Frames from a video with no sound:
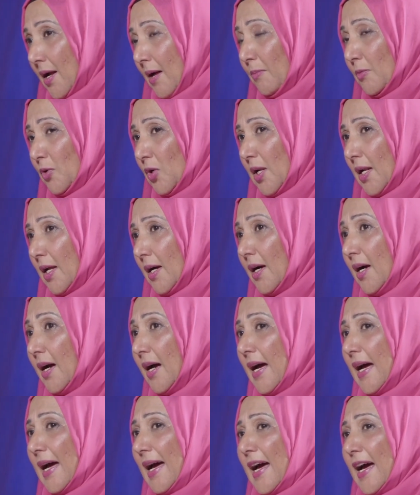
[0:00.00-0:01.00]
Alhamdulillah.
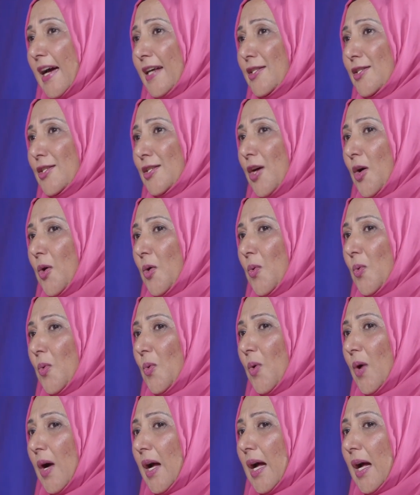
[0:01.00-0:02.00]
And
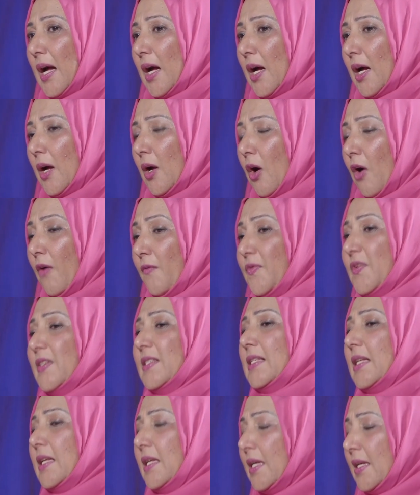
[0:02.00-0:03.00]
so
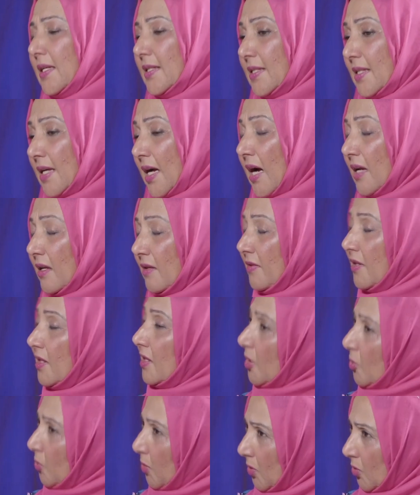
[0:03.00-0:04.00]
obviously it's the kind of thing
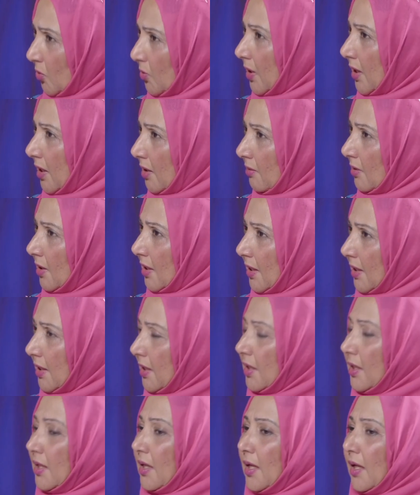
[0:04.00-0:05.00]
that we do
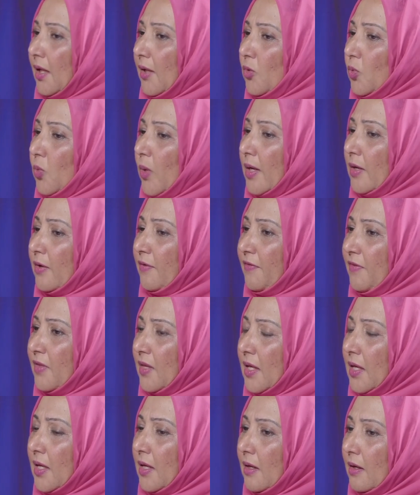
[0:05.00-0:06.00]
regularly. It's one of
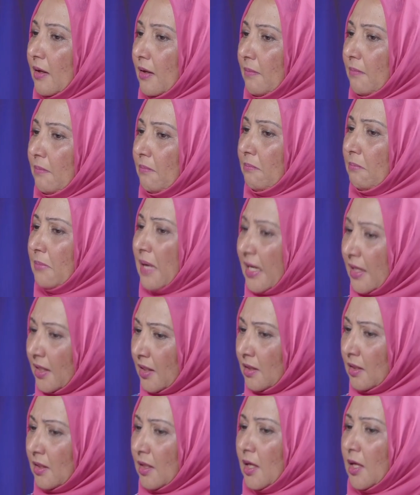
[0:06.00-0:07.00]
the
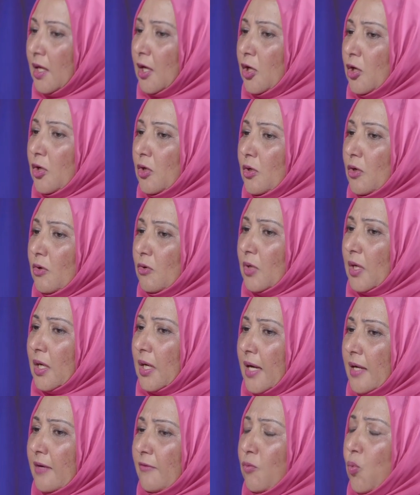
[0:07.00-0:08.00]
main, you know,
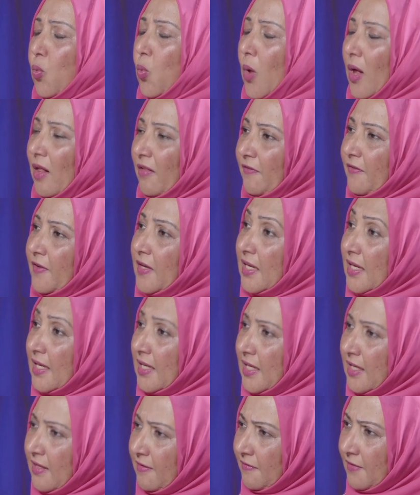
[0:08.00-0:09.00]
kind of welfare
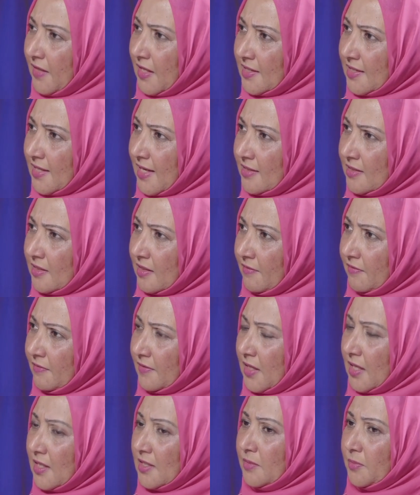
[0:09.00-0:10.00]
relief that SANZAF
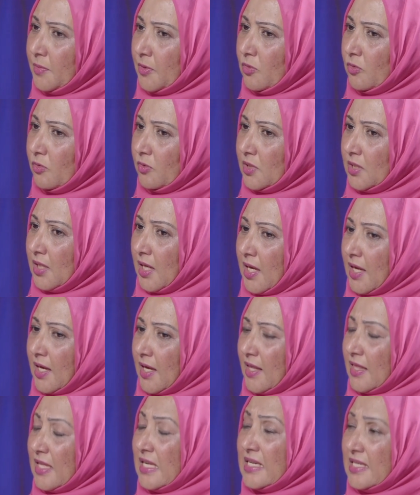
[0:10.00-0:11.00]
does, because
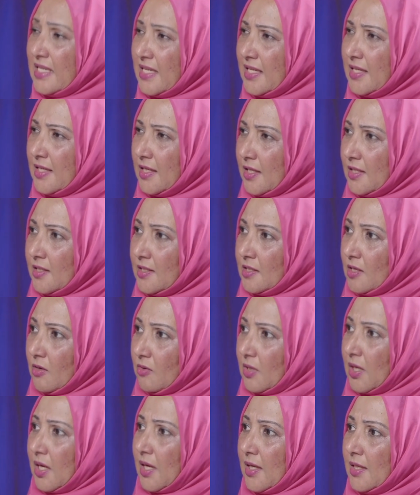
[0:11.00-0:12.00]
the need is so
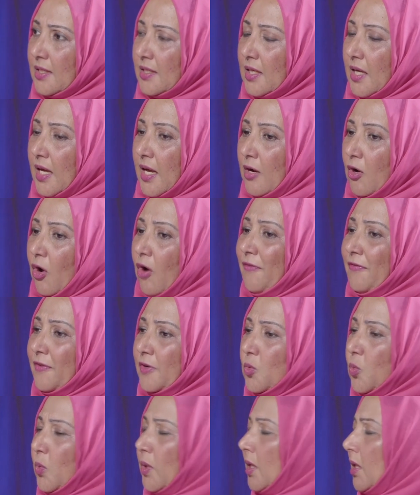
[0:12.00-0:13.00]
great. And
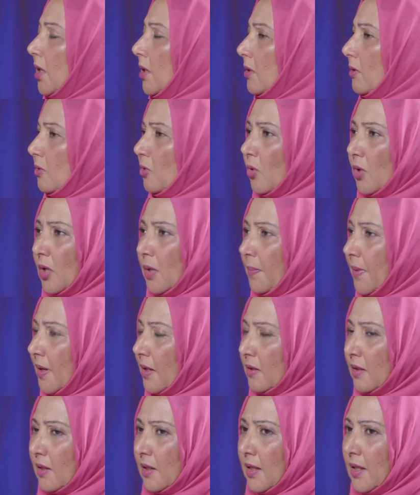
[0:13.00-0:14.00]
often we talk
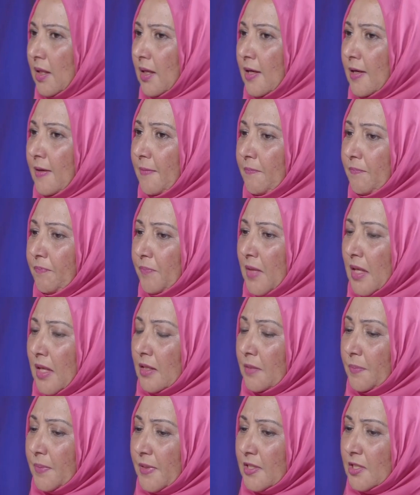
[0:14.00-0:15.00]
about the
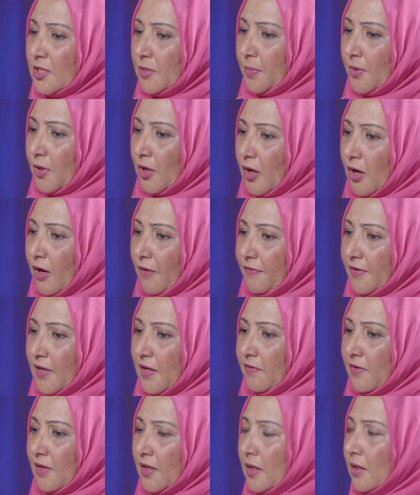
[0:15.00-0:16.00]
principle of
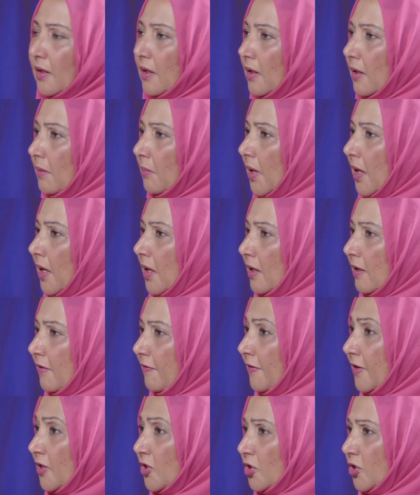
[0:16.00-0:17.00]
giving a man a
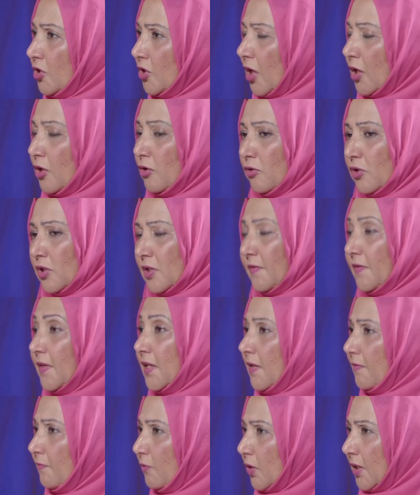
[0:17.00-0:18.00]
fish and you just
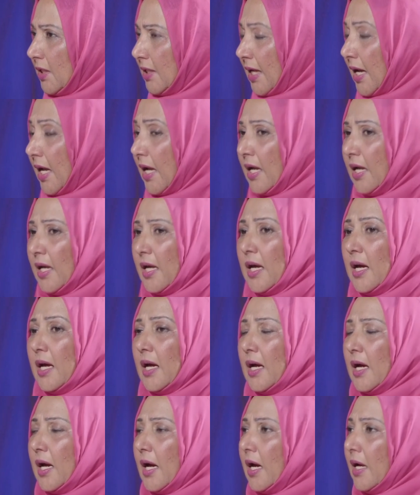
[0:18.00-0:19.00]
feed him for the day.
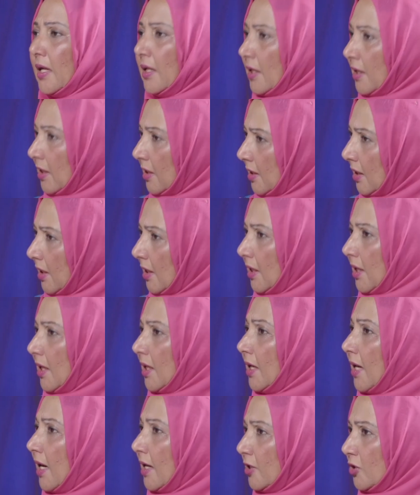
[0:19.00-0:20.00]
And they're
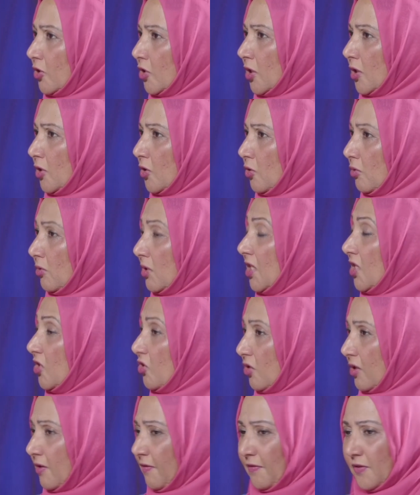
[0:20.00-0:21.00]
encouraging to
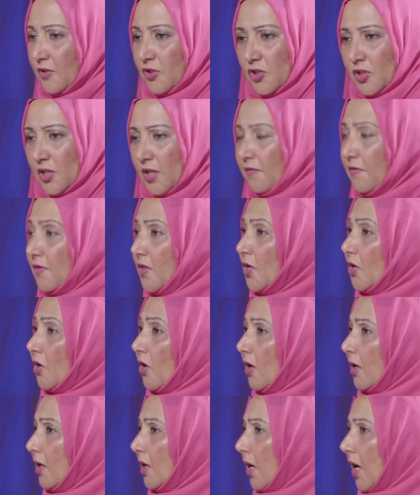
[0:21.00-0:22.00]
teach the fish, give the
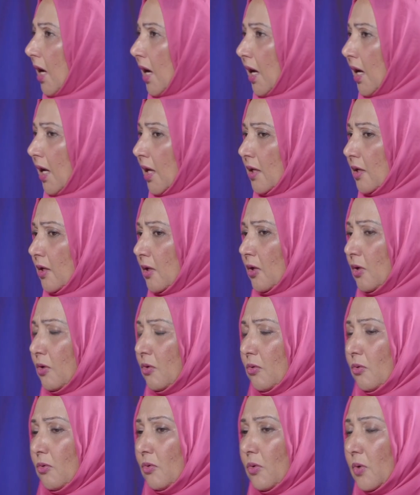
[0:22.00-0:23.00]
rod, and
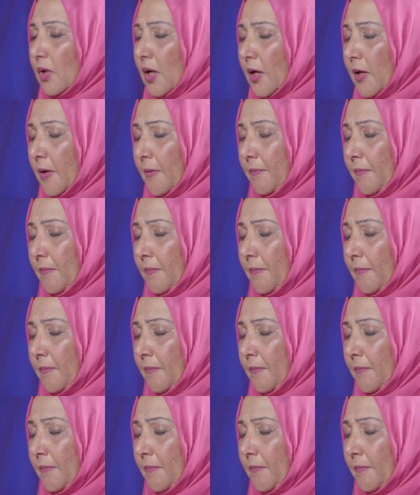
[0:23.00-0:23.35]
you